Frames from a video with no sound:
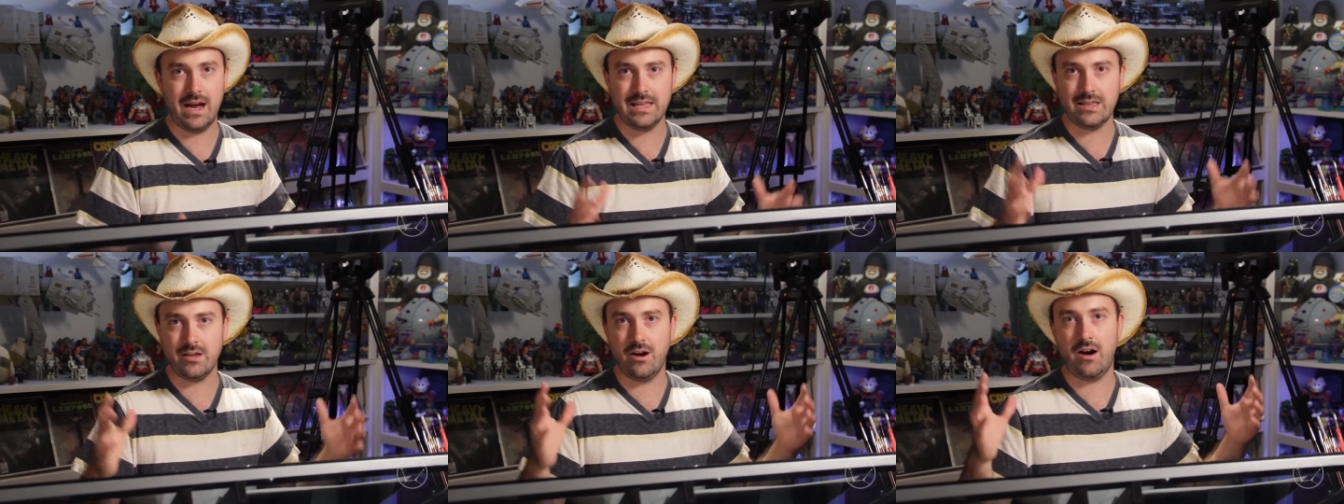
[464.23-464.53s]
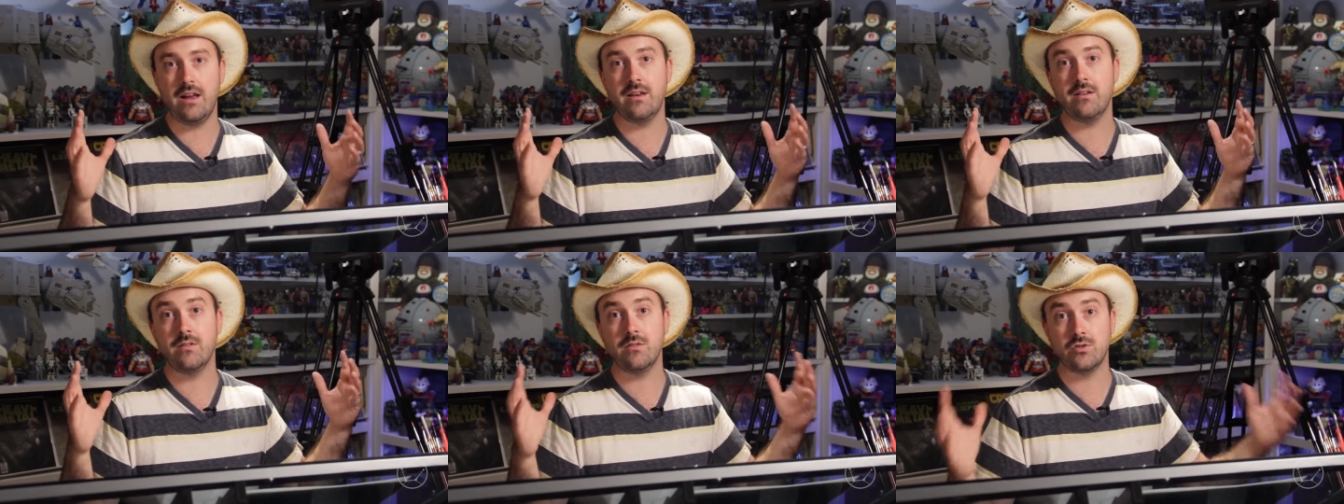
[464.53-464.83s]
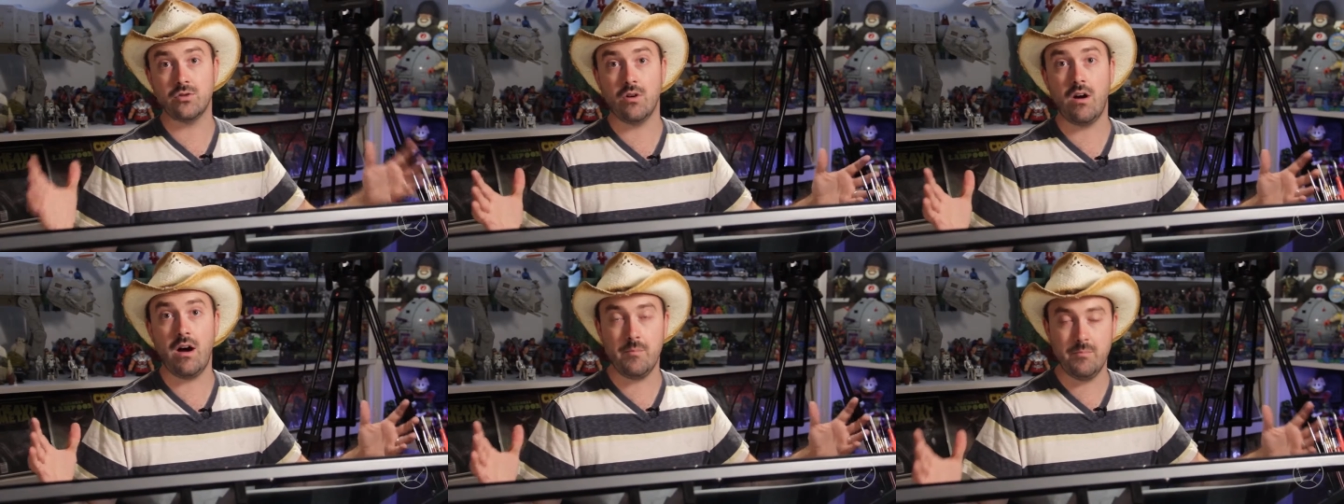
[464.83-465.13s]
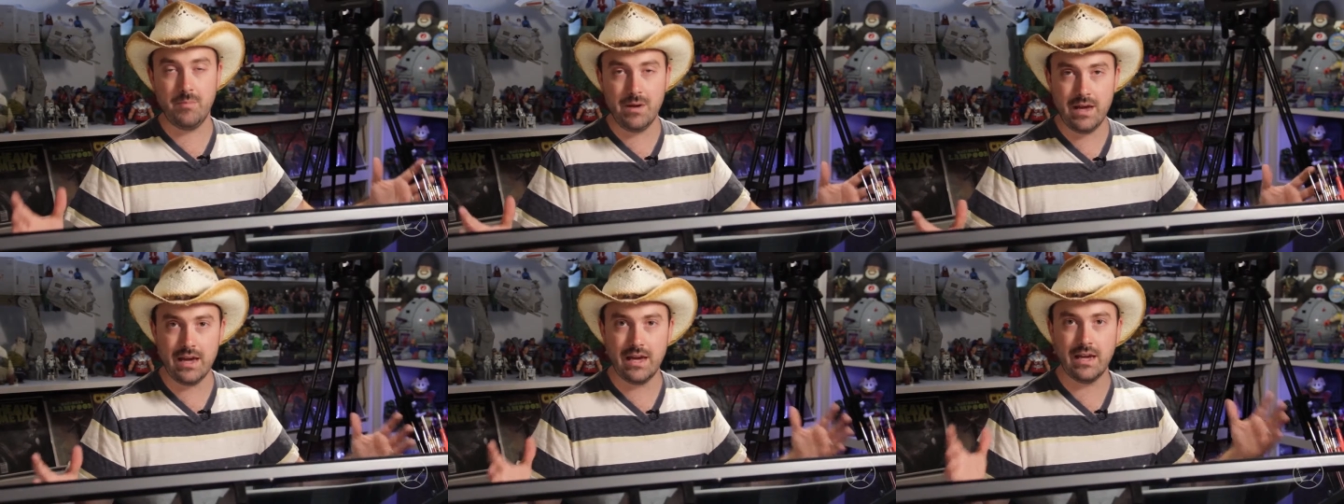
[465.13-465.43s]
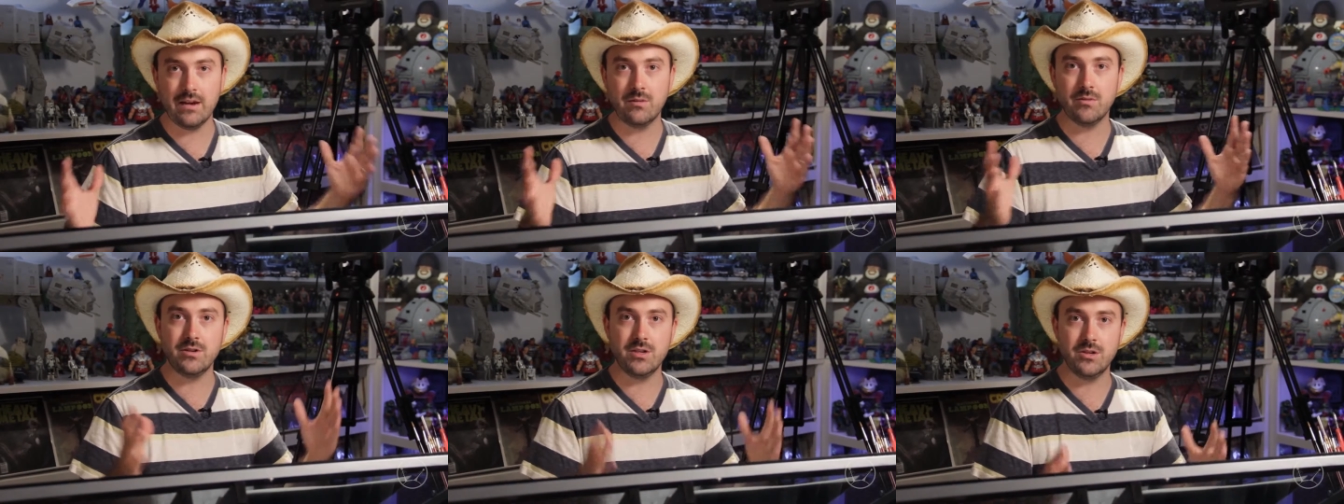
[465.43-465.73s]
I thought draw
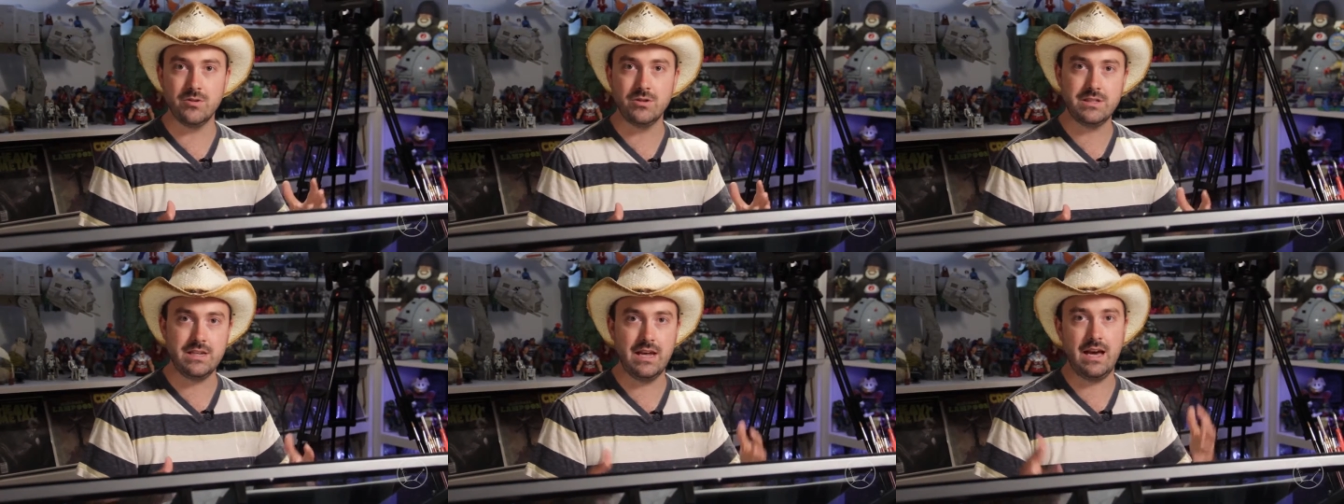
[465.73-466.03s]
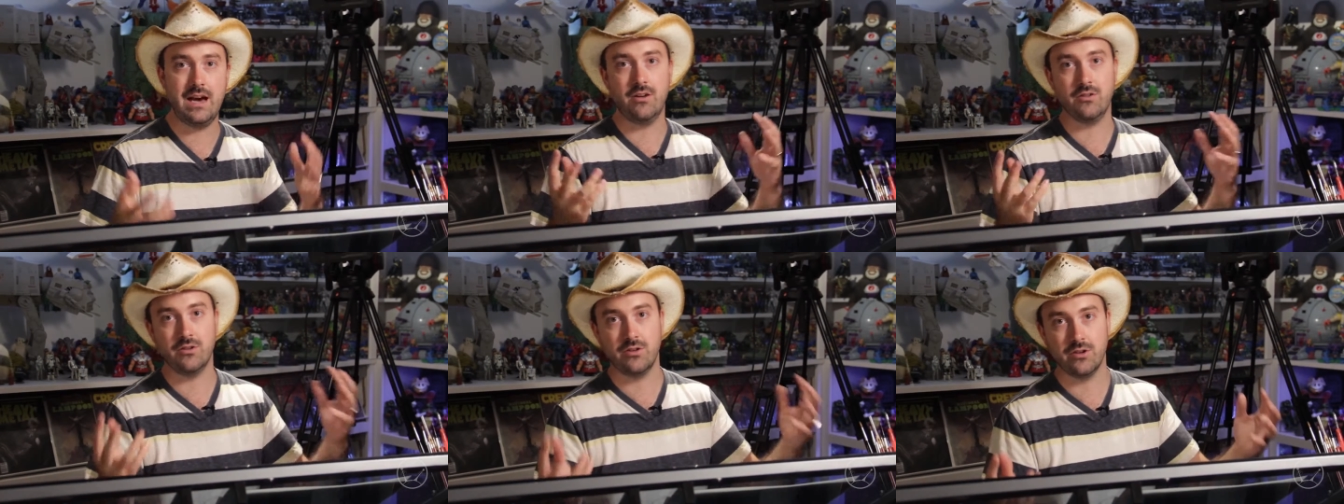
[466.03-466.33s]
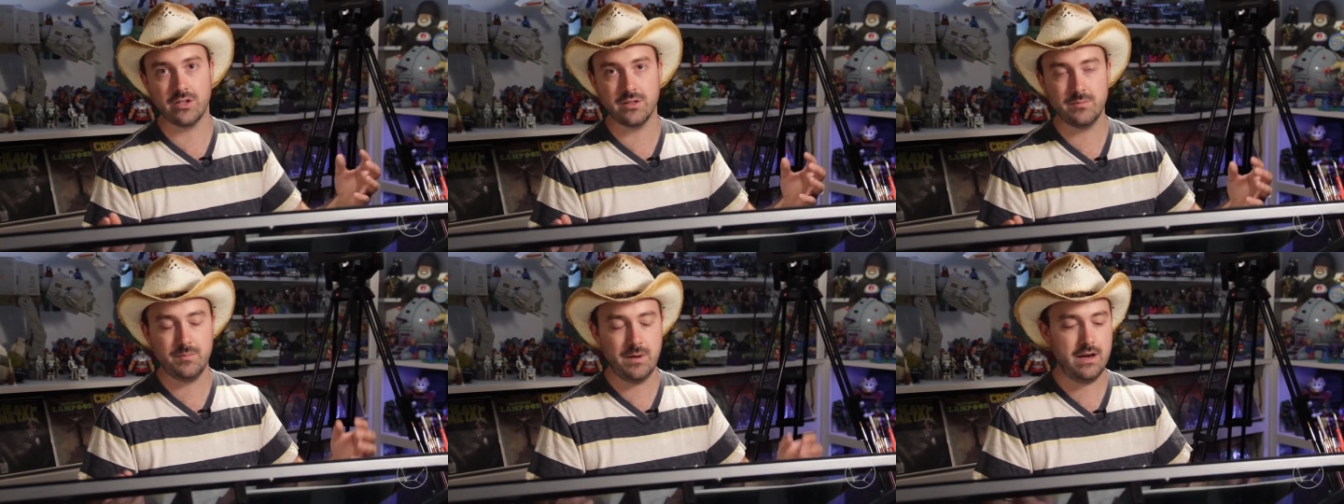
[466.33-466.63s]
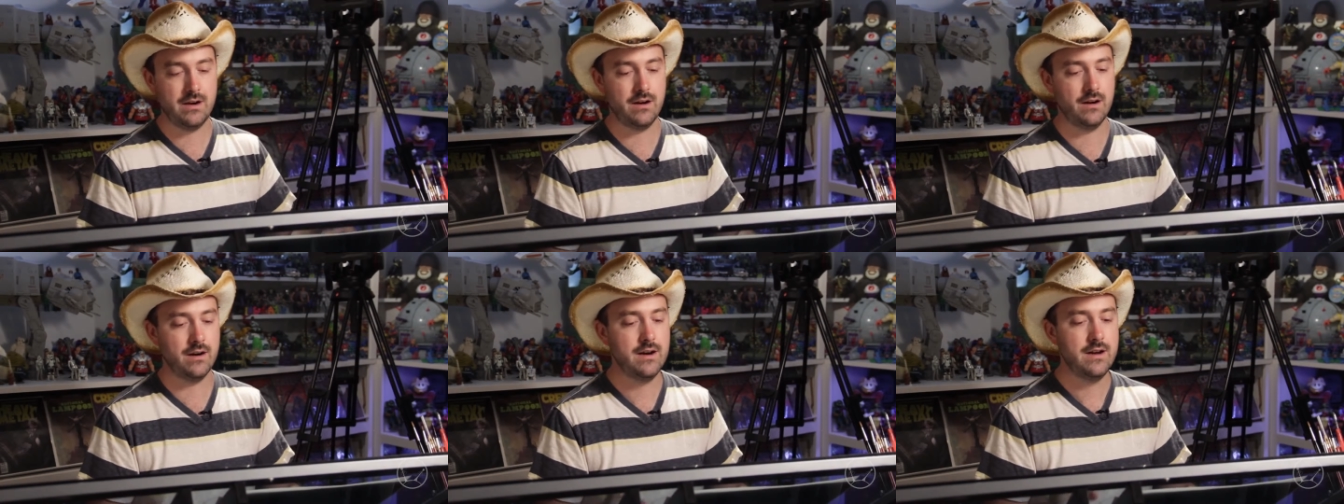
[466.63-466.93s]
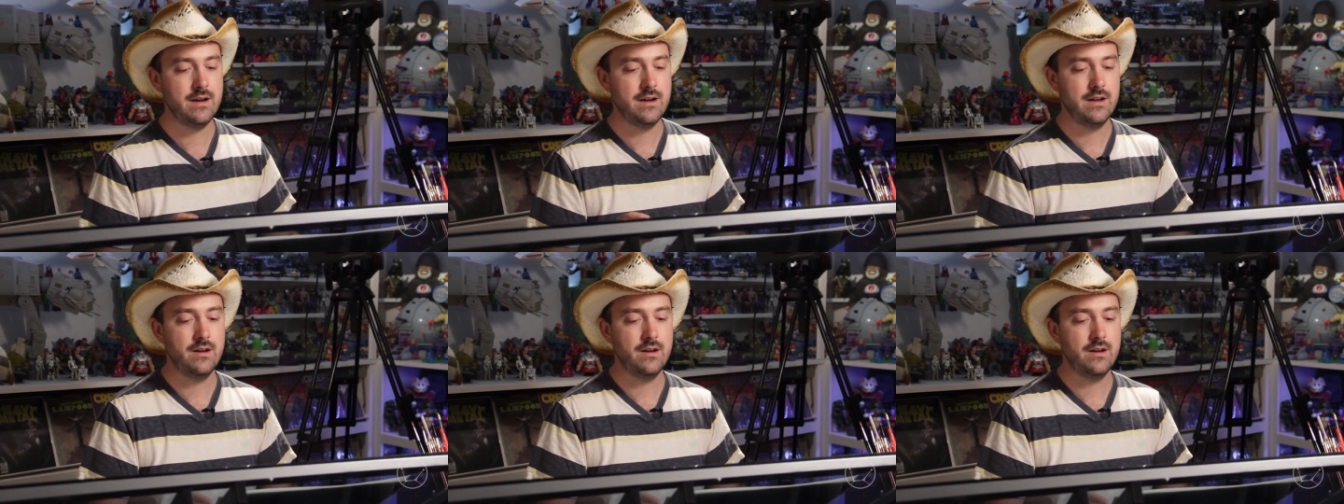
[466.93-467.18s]
big, reduce down looks better,